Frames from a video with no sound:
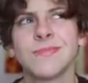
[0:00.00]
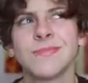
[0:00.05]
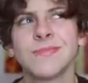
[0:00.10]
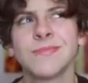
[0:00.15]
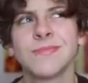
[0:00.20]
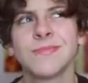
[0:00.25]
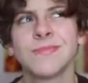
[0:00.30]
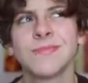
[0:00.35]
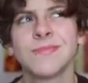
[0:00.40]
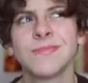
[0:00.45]

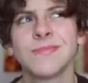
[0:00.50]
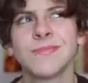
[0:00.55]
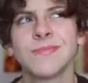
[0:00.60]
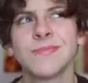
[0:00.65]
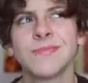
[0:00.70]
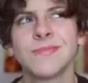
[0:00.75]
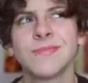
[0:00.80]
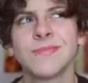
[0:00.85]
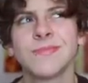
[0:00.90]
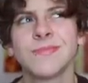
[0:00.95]

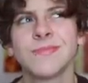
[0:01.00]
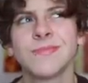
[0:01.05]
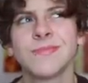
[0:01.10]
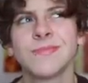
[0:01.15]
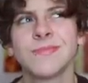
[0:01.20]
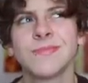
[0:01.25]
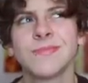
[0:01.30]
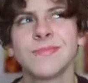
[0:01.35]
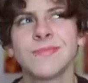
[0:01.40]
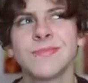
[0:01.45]

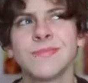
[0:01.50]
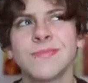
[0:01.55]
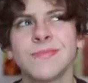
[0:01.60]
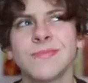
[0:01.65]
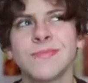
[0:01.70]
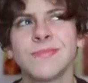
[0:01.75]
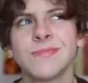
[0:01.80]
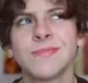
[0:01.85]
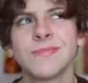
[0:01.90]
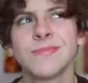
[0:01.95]

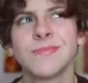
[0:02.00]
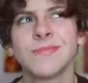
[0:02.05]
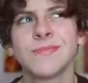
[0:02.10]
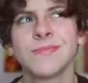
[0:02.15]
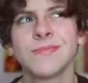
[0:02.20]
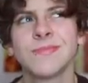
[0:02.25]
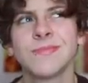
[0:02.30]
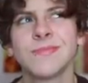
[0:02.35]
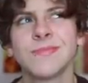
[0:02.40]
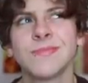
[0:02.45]

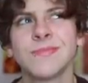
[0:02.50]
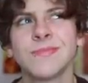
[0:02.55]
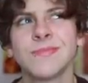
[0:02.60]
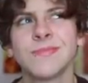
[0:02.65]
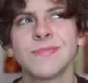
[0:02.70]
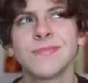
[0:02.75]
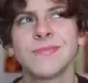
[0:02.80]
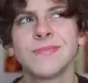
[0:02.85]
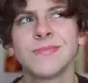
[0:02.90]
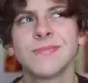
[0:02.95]

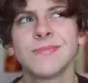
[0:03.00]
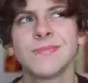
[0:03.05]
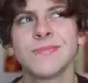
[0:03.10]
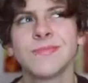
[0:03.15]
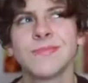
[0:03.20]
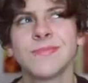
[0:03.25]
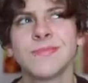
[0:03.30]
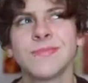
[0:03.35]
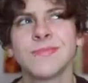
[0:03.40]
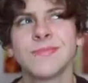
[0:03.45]

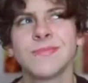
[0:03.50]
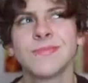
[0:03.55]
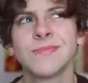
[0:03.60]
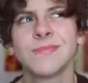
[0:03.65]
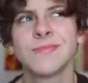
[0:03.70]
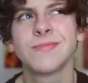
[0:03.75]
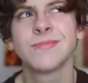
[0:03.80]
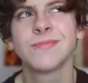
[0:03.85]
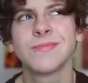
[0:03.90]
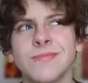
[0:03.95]

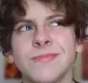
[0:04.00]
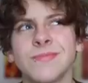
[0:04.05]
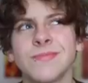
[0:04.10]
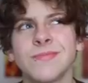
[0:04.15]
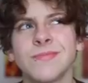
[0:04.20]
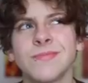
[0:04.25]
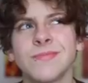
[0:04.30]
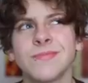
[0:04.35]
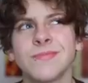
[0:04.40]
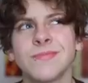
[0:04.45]

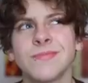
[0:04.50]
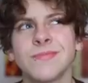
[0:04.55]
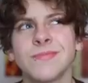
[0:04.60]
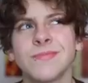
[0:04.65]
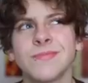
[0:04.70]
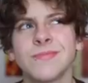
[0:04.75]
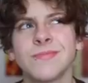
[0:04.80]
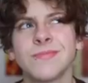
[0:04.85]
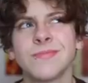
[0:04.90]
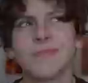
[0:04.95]

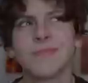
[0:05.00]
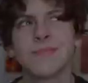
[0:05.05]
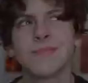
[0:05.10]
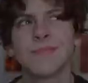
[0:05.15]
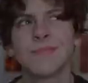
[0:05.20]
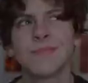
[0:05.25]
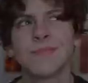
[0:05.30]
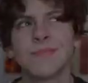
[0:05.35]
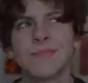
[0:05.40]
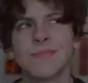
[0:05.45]

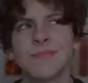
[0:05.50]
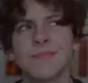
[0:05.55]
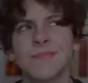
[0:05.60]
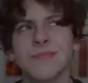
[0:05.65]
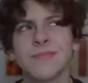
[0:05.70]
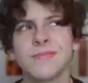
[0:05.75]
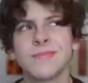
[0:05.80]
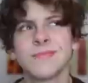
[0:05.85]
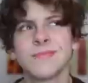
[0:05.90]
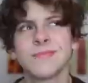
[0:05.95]

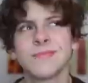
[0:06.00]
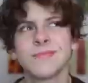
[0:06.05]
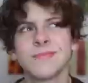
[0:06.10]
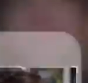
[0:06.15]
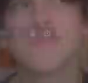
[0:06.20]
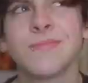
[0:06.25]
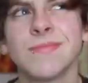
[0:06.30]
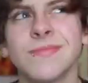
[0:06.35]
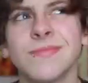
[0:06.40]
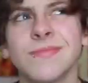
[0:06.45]

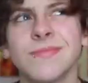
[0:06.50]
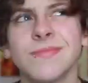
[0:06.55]
(silent)